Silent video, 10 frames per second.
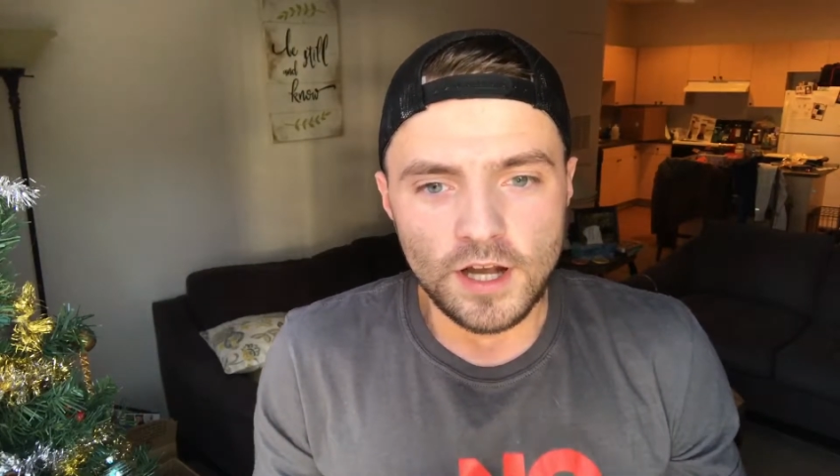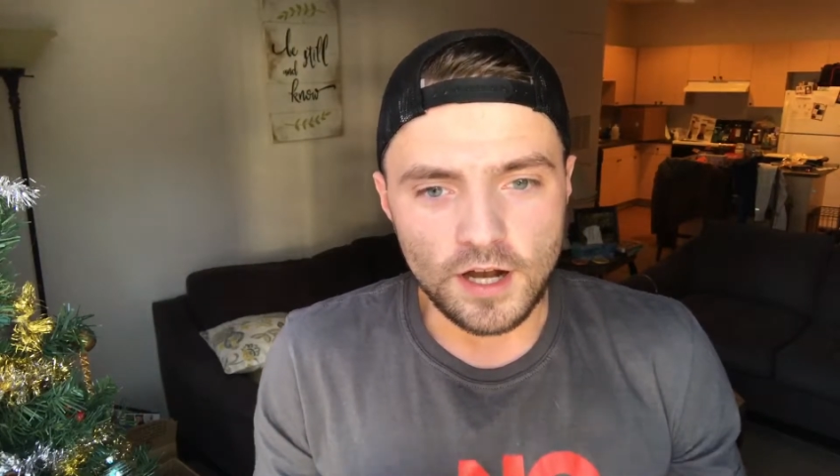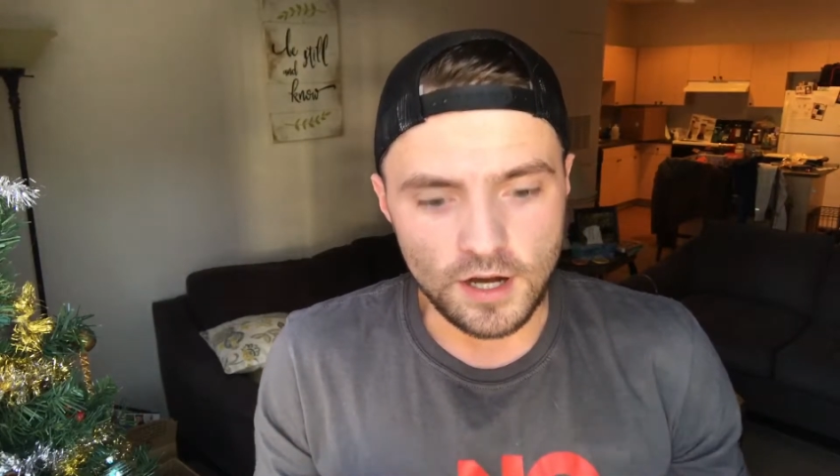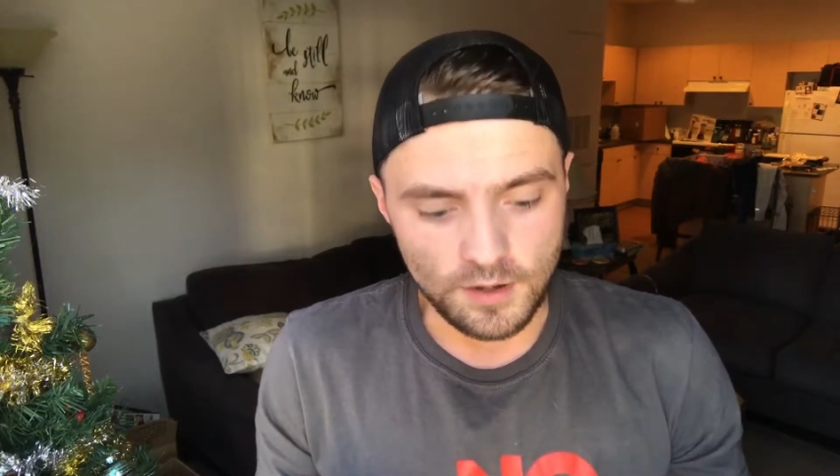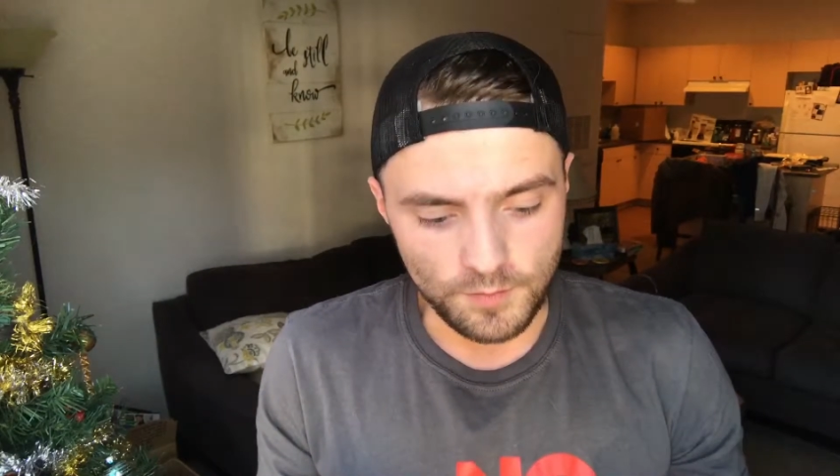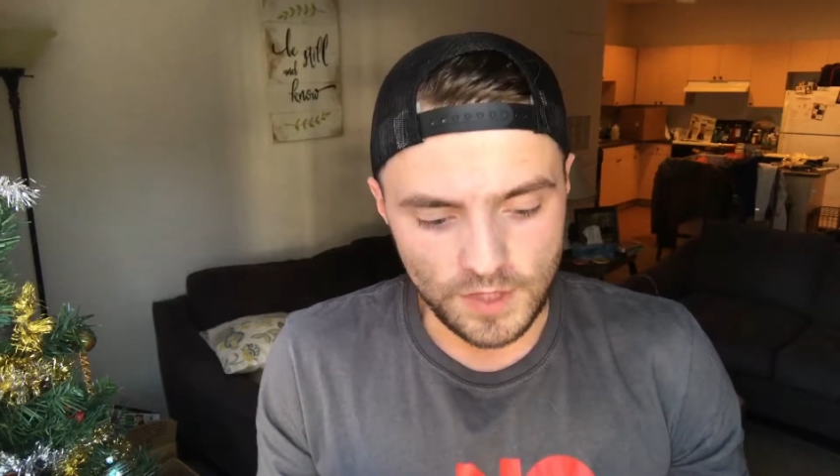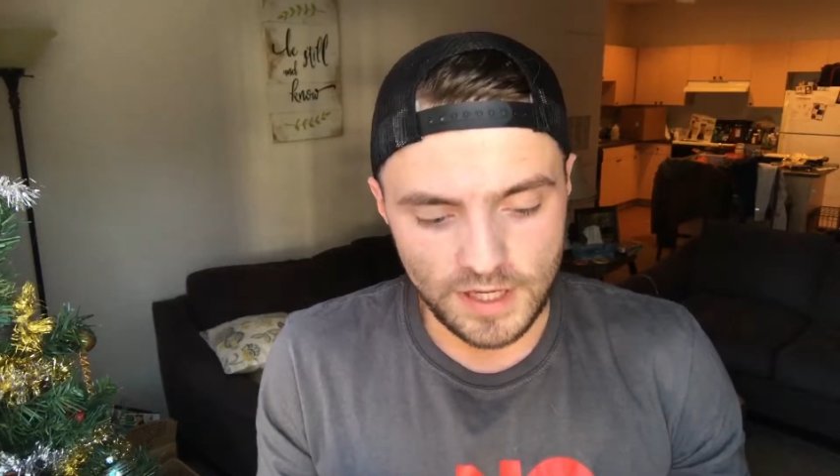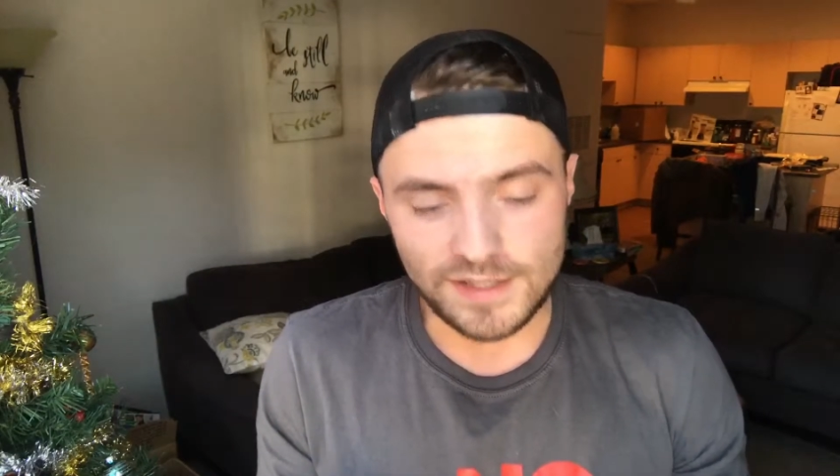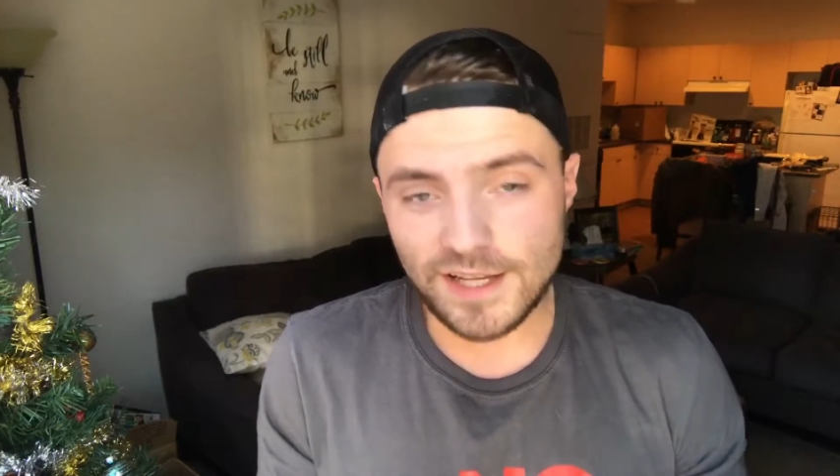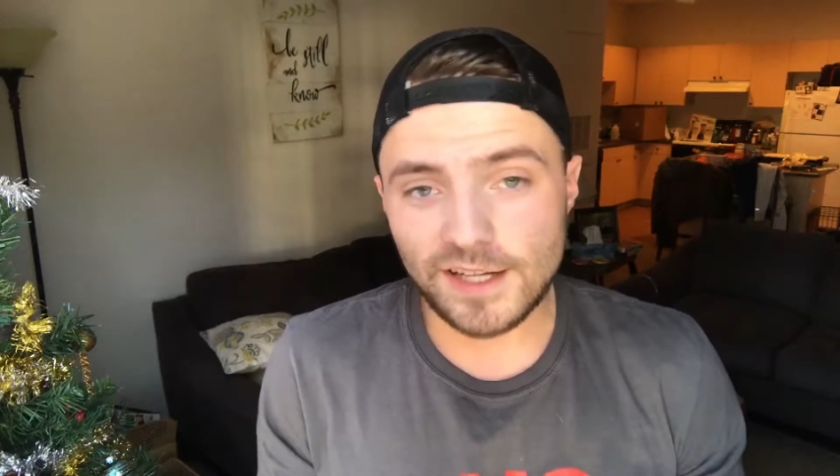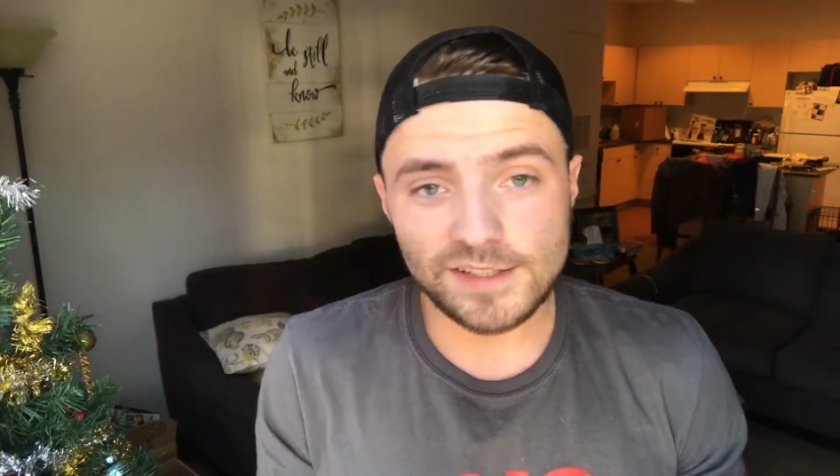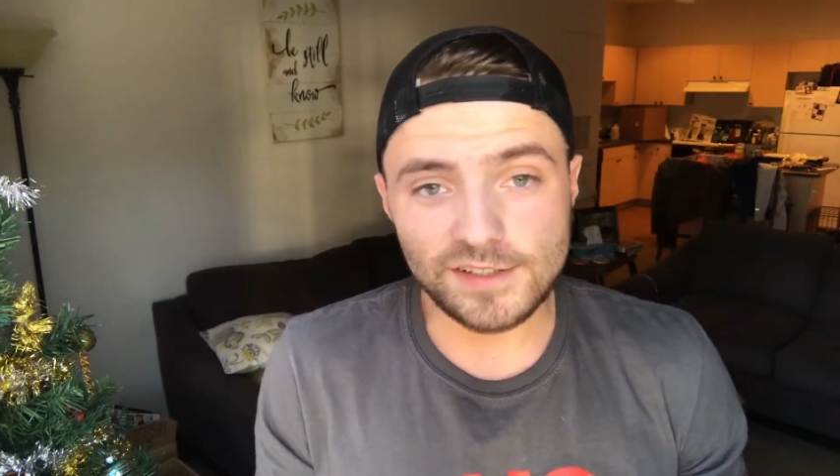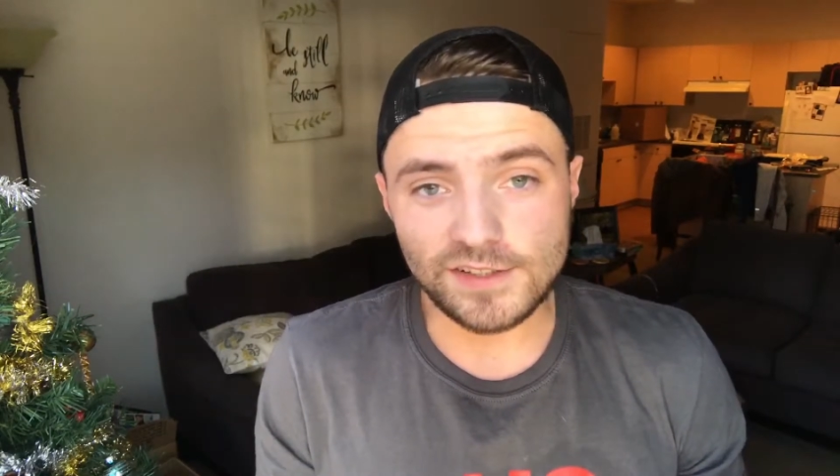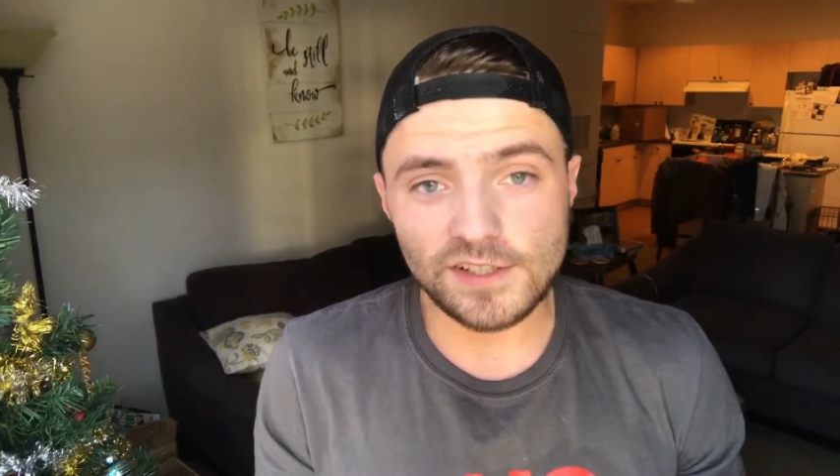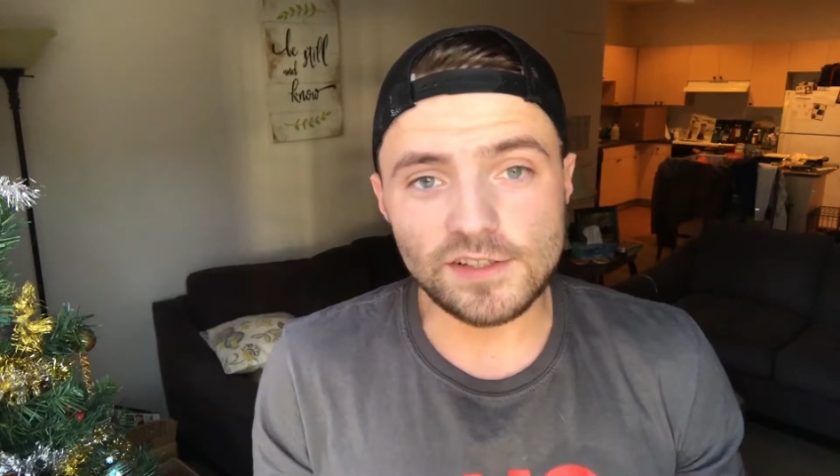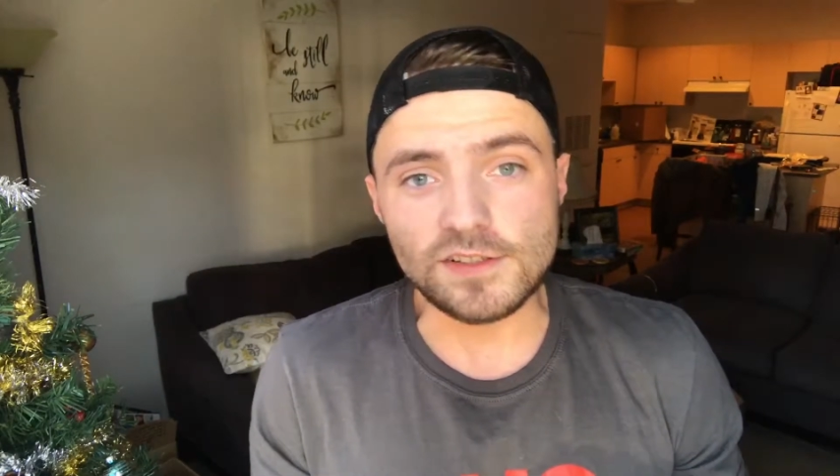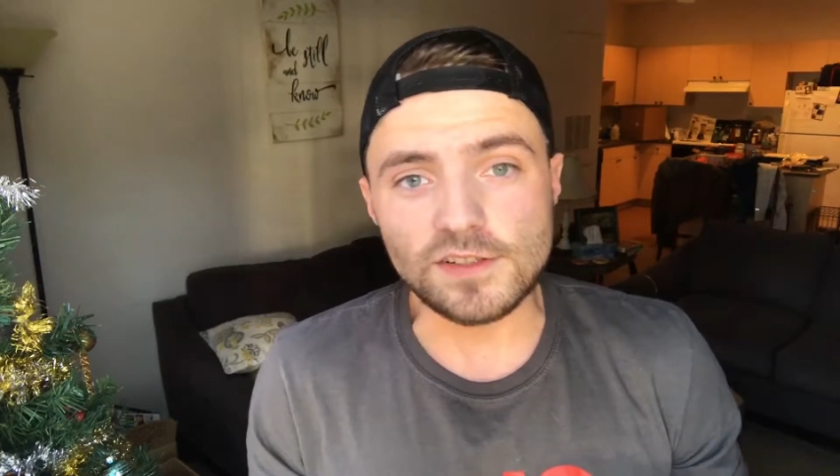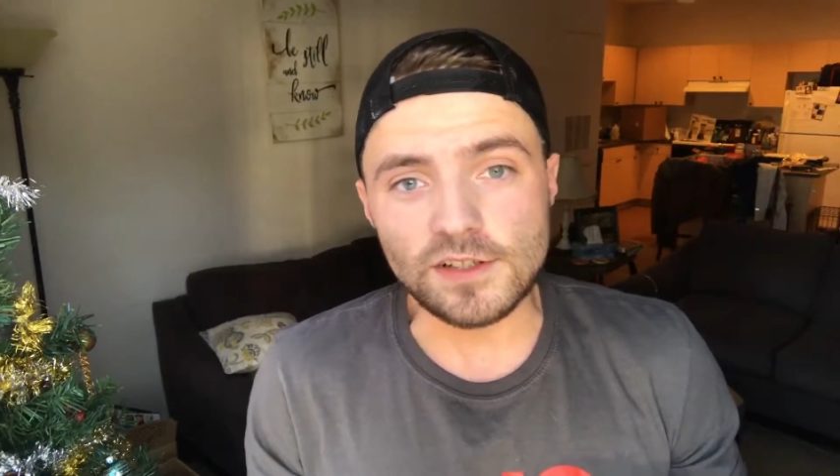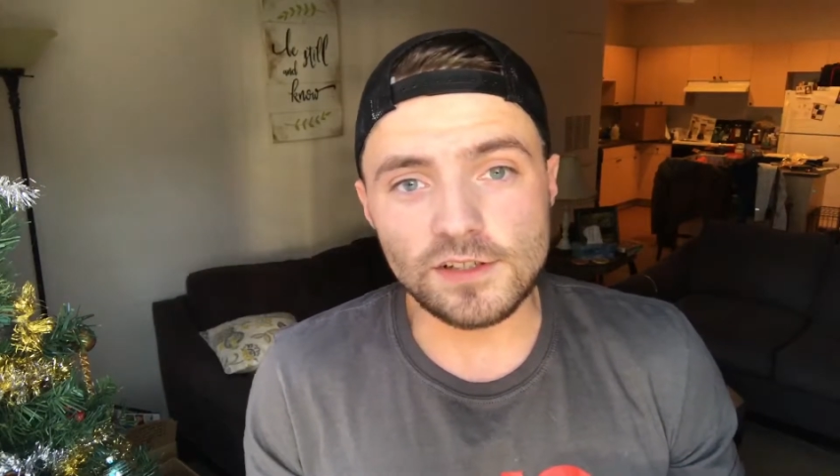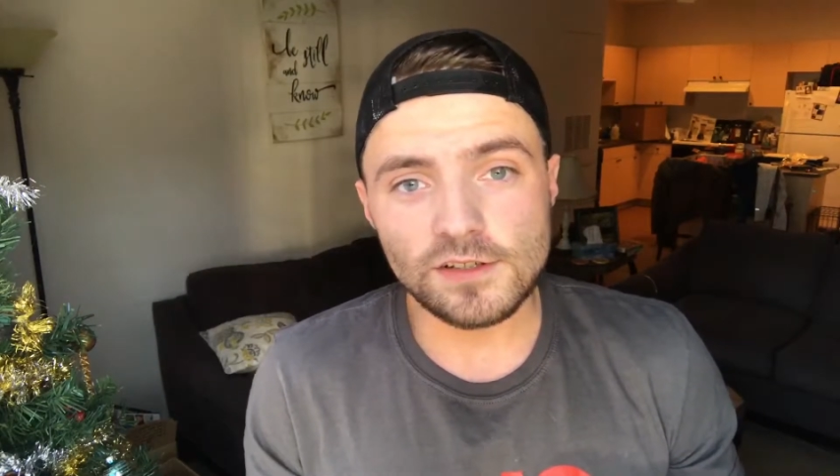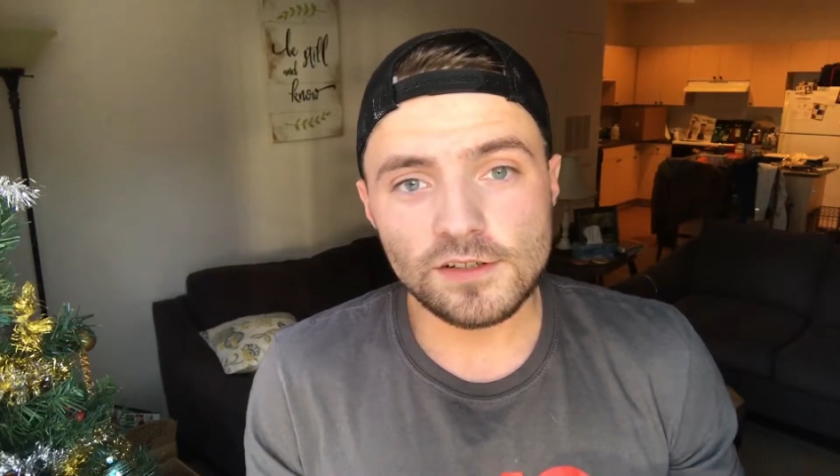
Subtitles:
it takes consistency.